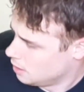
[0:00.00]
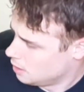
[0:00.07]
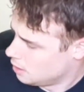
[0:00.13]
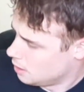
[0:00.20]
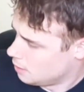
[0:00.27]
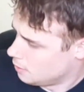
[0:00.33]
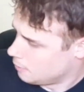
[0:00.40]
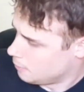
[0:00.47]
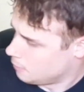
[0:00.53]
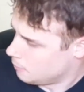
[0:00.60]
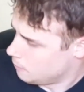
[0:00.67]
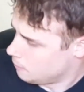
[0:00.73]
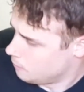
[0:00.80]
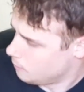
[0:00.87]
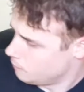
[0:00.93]
Maybe like
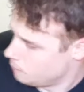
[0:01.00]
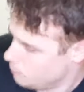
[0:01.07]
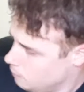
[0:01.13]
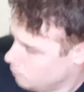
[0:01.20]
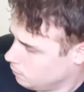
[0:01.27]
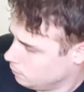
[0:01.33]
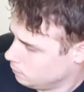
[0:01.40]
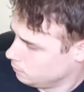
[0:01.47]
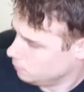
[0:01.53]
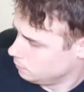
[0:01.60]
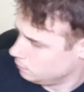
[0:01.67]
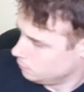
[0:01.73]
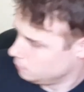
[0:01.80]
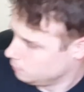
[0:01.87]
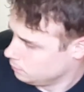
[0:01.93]
instead of two
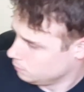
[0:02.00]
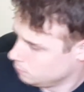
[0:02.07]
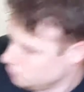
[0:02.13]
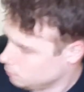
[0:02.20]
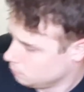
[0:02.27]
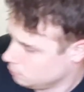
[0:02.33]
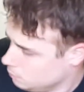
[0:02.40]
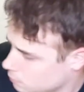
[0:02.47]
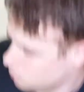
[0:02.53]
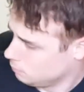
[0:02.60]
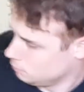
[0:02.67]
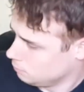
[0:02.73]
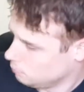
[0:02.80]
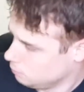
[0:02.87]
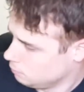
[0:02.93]
soft toys, like one
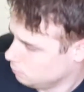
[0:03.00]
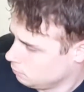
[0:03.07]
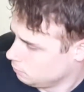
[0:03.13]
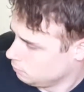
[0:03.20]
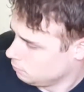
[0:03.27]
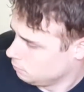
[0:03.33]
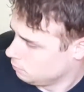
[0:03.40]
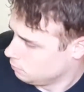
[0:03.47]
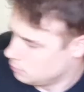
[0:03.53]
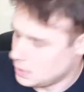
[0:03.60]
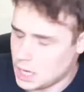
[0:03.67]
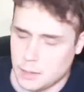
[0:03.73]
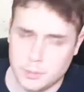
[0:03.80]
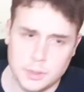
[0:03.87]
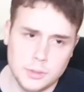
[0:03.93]
hard and one
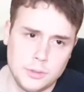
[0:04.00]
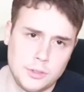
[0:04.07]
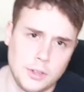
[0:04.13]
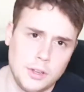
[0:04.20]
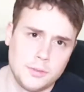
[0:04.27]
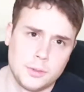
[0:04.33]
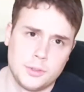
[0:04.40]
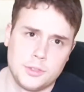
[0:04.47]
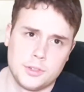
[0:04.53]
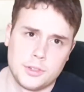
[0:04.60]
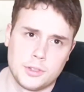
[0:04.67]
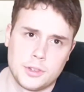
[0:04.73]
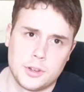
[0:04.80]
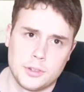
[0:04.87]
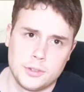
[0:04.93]
soft, or one. No, I would go soft
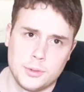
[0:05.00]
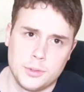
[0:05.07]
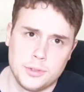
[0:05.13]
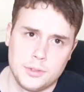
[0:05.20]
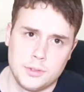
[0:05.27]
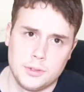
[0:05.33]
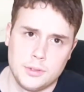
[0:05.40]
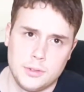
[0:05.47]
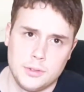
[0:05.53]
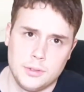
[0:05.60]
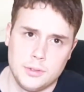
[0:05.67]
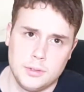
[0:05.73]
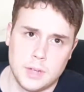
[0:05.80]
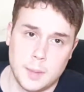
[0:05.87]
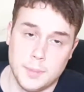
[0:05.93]
toys just because hard toys.
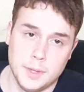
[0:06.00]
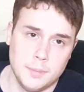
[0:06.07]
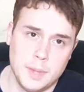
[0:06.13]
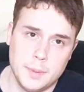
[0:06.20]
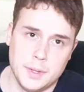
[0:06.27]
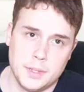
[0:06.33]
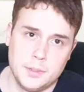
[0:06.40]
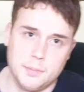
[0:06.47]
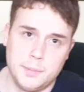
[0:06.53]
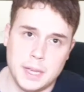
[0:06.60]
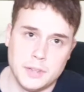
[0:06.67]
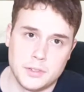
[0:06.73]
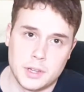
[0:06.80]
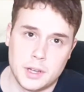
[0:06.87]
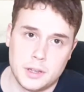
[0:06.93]
I mean, maybe it's
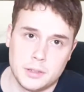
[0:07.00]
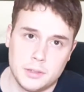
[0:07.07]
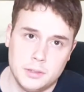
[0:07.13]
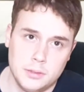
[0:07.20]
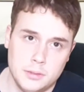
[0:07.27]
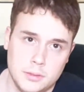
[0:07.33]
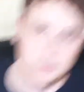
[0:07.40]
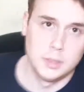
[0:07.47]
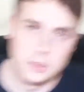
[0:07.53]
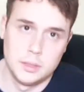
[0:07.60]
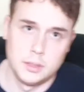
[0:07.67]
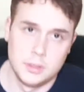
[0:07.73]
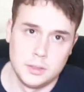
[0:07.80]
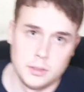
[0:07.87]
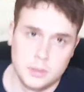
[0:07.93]
based on
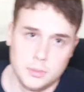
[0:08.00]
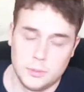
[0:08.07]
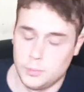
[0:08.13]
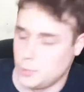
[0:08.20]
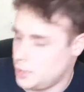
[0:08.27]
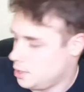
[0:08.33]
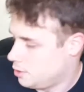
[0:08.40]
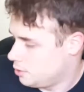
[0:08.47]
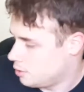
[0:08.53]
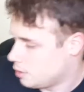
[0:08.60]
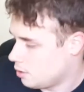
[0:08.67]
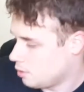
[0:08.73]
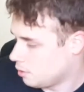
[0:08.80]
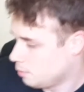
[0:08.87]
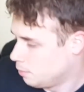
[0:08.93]
weight of
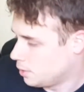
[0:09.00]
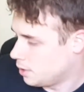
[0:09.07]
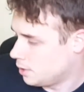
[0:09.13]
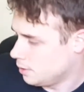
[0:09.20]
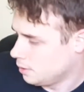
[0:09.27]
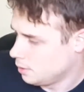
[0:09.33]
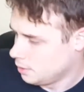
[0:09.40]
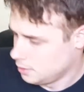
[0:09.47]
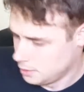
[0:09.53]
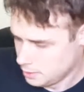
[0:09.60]
the dog, but